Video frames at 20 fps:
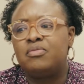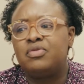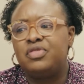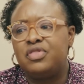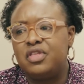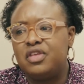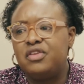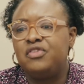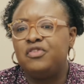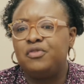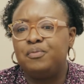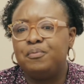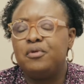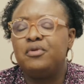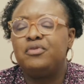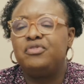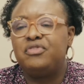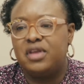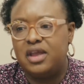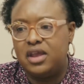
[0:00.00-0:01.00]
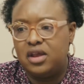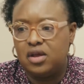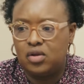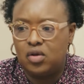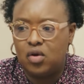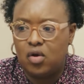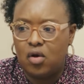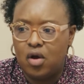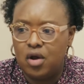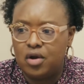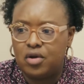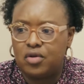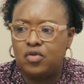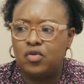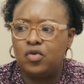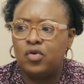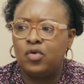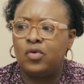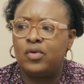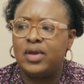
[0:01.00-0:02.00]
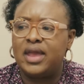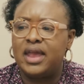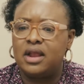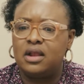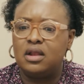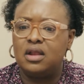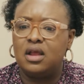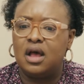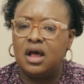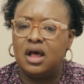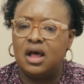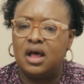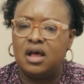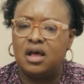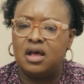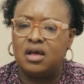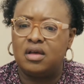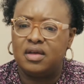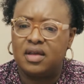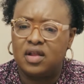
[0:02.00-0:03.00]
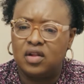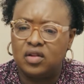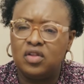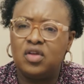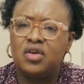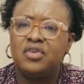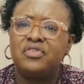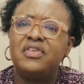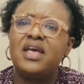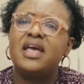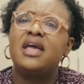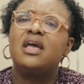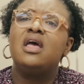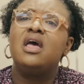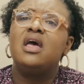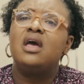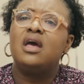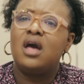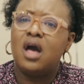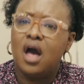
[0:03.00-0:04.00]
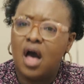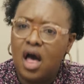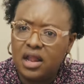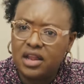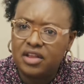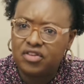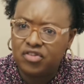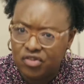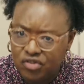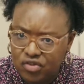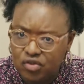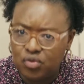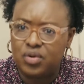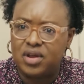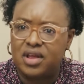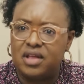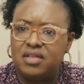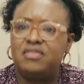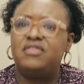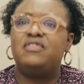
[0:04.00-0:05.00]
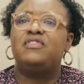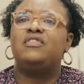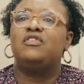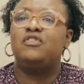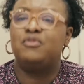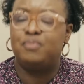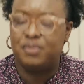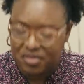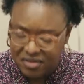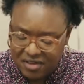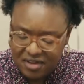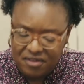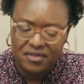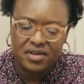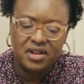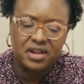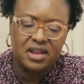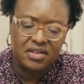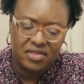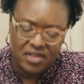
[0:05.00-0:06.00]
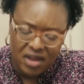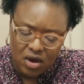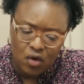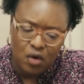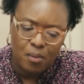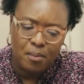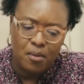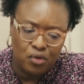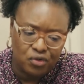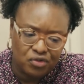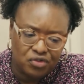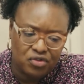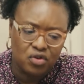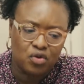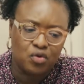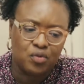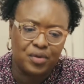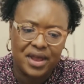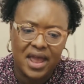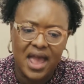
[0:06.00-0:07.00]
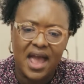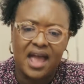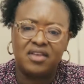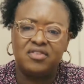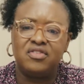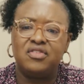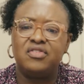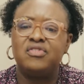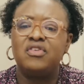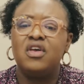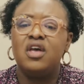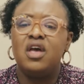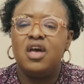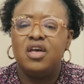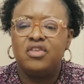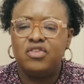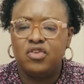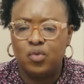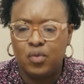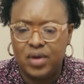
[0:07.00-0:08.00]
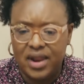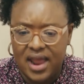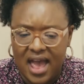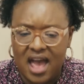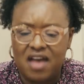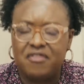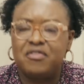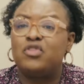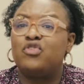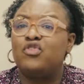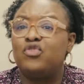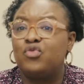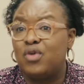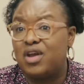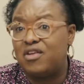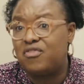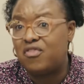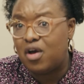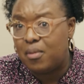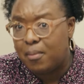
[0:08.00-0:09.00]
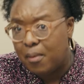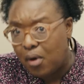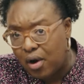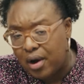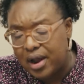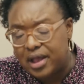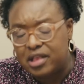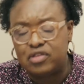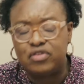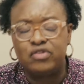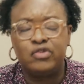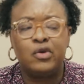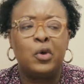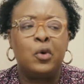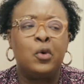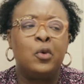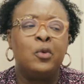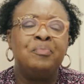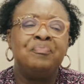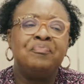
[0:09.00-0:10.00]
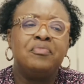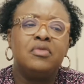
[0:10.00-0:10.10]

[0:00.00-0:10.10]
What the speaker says: this particular article looks at college students, specifically their emotional reactions to what happened to Trayvon Martin. So